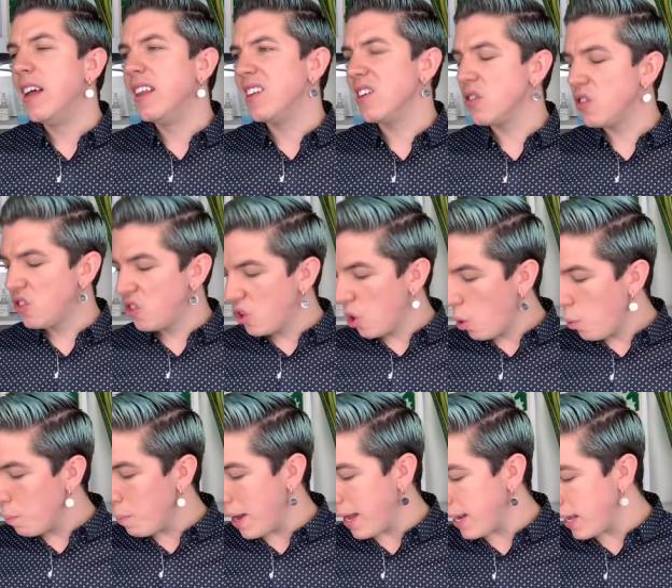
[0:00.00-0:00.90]
There's so
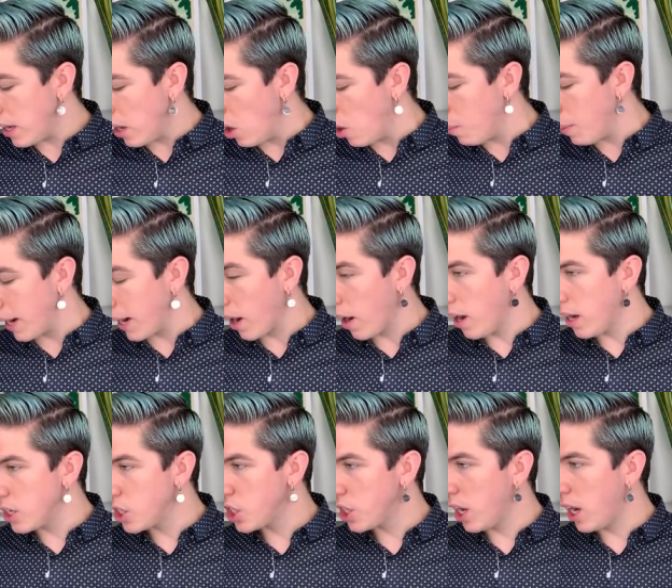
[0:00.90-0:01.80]
many. Oh my
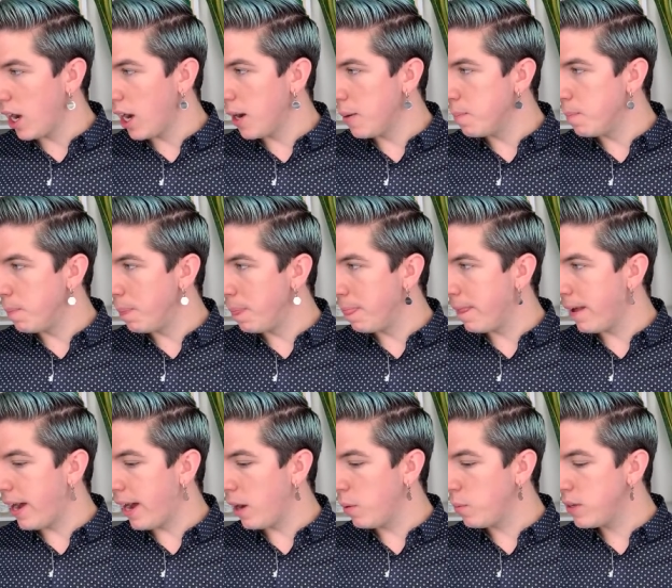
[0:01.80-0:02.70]
gosh. Um,
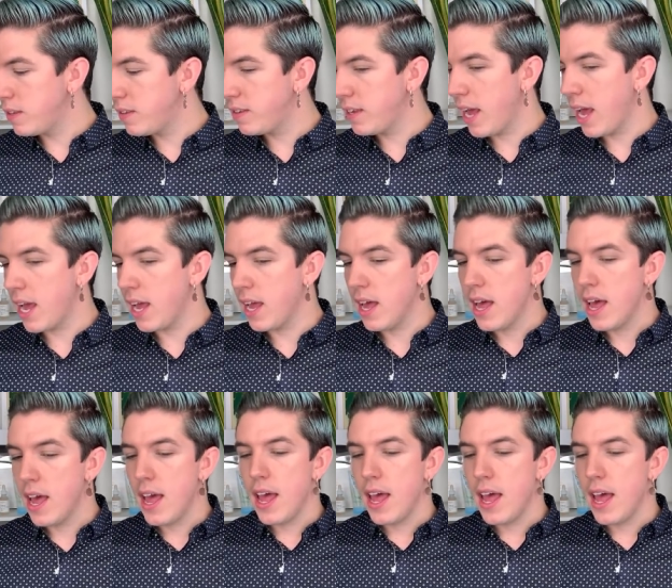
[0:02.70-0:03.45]
I would say